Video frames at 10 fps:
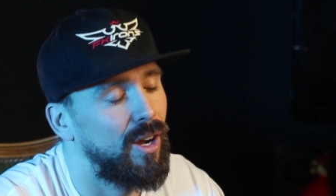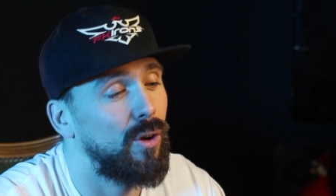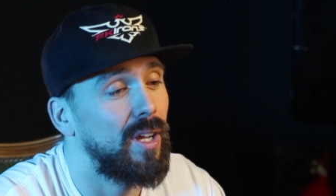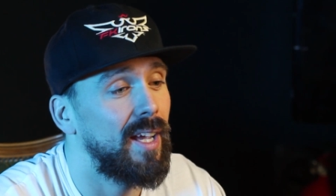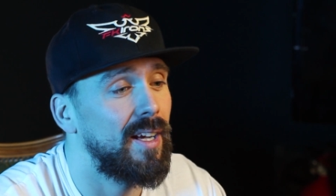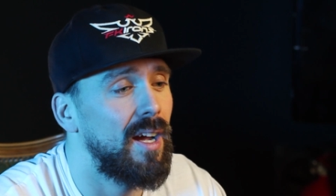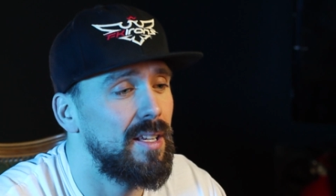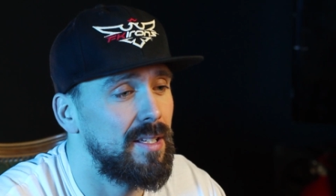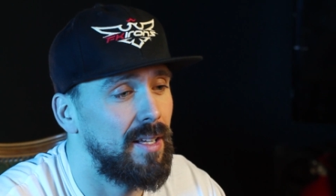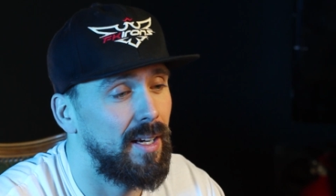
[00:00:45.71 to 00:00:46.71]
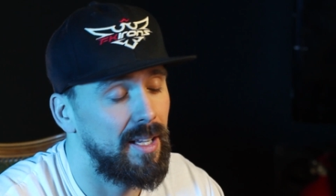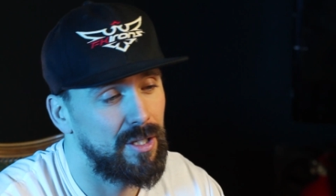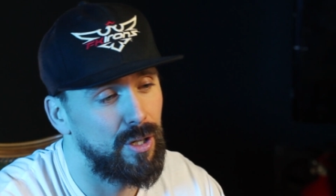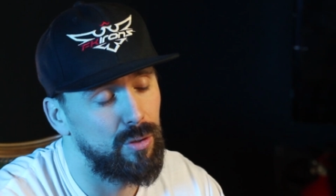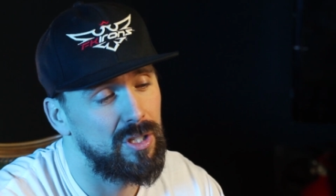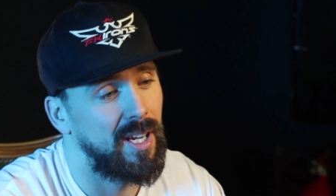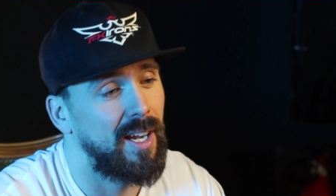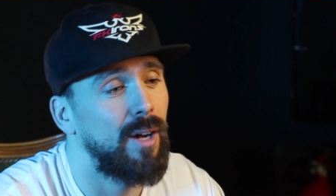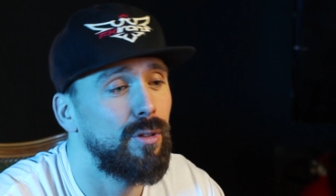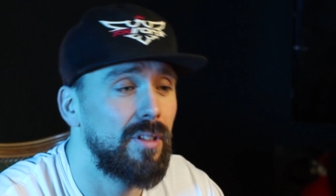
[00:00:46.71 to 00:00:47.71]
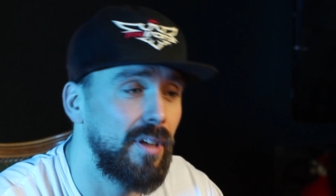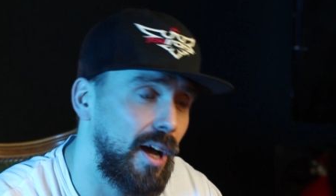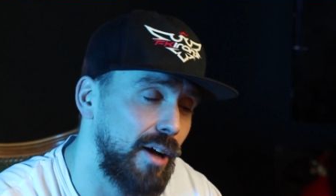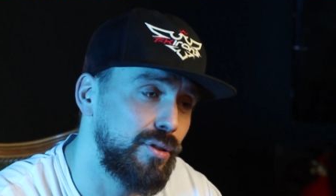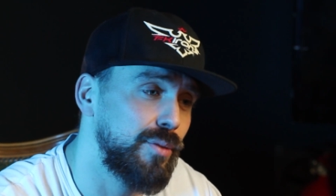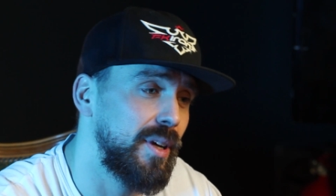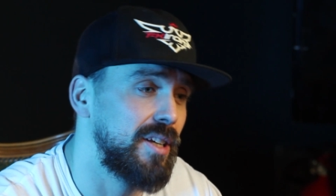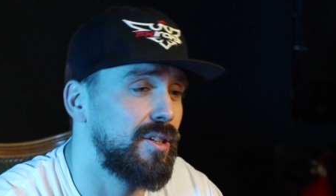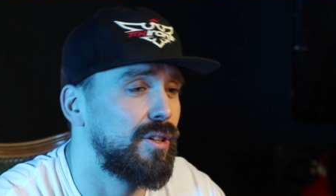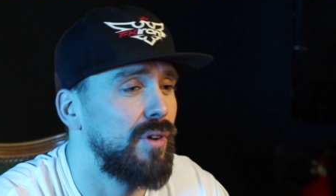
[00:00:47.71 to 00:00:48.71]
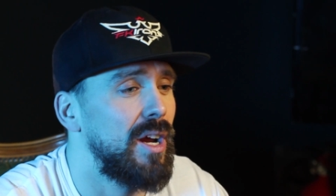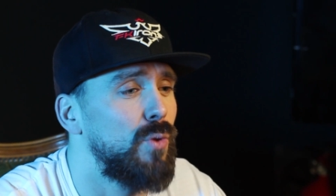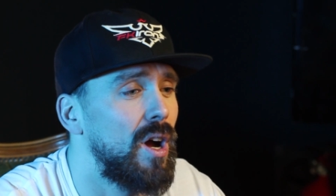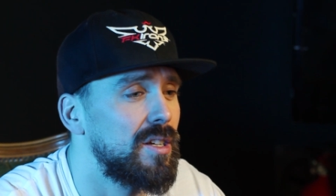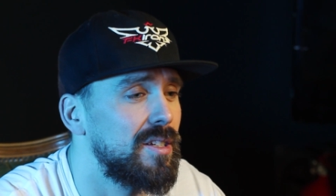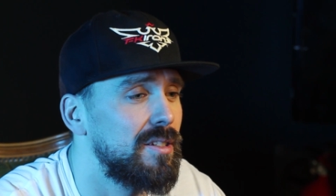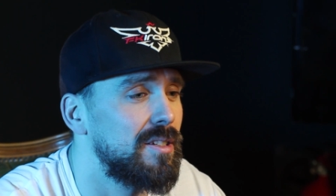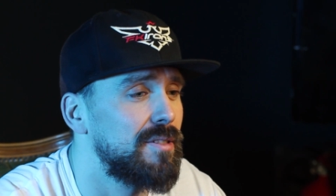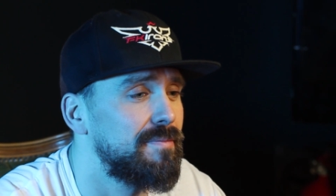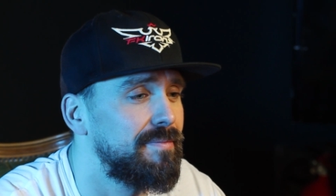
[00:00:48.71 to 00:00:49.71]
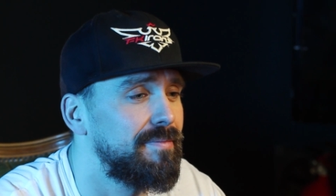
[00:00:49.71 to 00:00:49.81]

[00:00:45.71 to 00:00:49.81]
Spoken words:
Okay guys, let's go check out how to mix your grey washes.